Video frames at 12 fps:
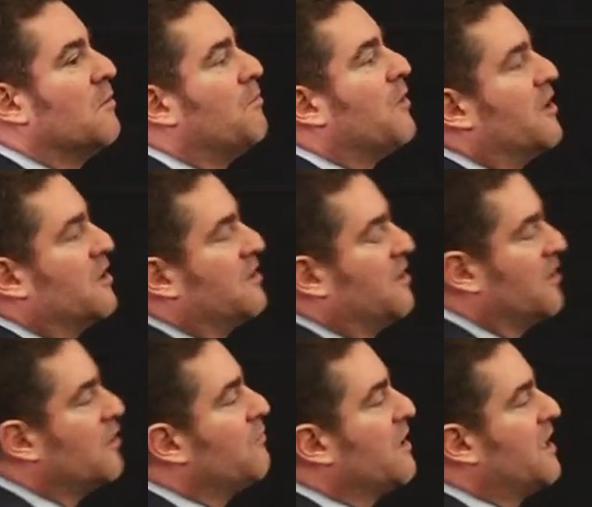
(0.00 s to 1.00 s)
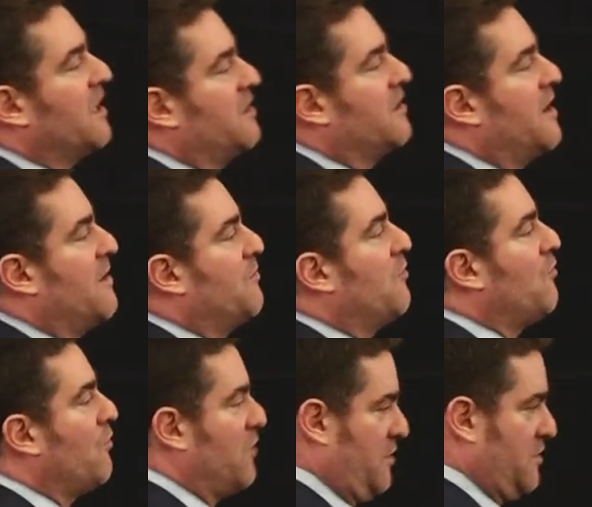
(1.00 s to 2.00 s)
But until we get to that
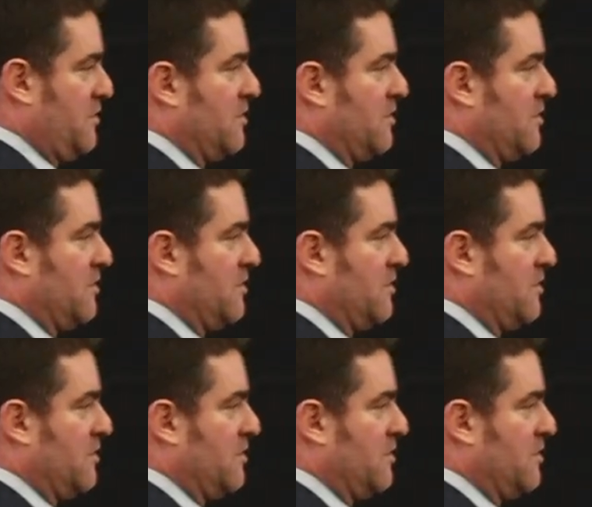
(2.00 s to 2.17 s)
point,